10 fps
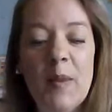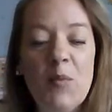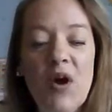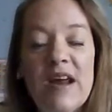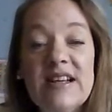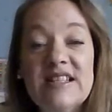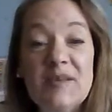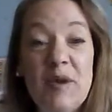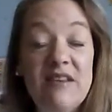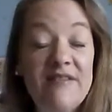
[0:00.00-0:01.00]
the products to
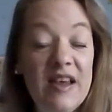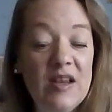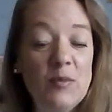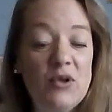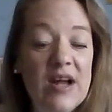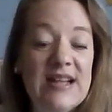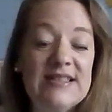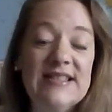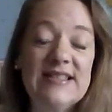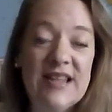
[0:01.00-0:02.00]
be available and
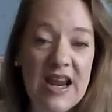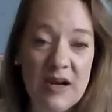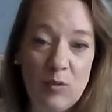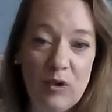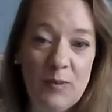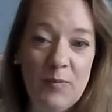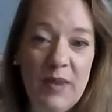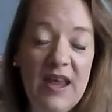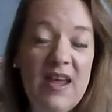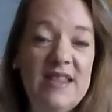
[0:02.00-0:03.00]
sustainable.
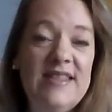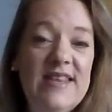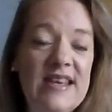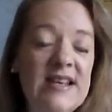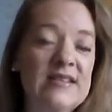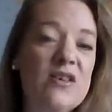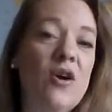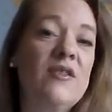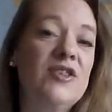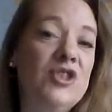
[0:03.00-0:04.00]
These
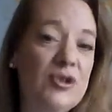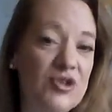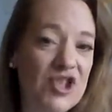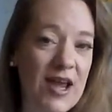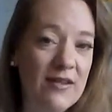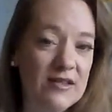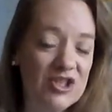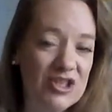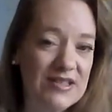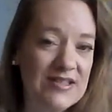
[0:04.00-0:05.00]
are the two
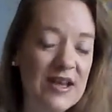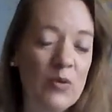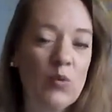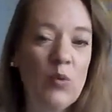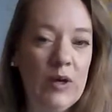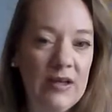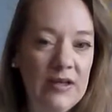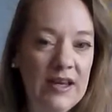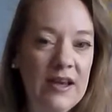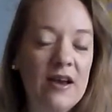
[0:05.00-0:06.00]
challenges that
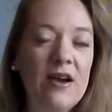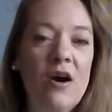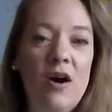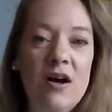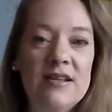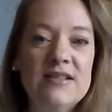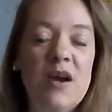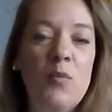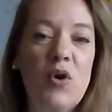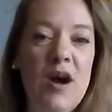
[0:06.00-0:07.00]
really cause a
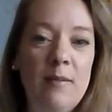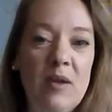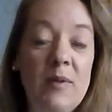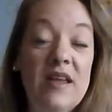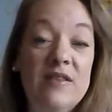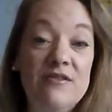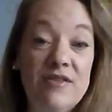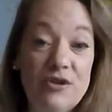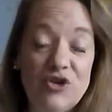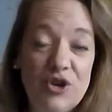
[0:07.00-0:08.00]
problem in the
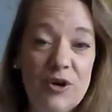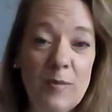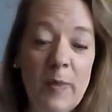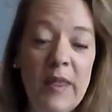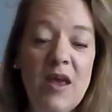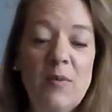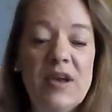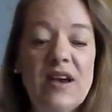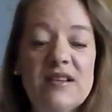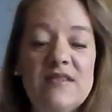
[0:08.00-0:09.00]
future
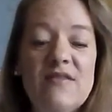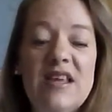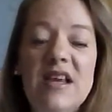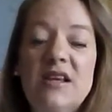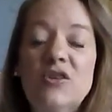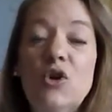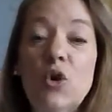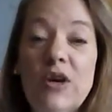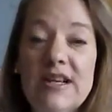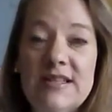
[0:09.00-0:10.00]
because of the
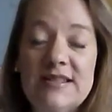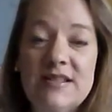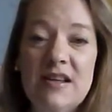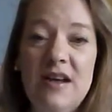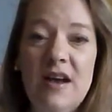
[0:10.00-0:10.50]
increased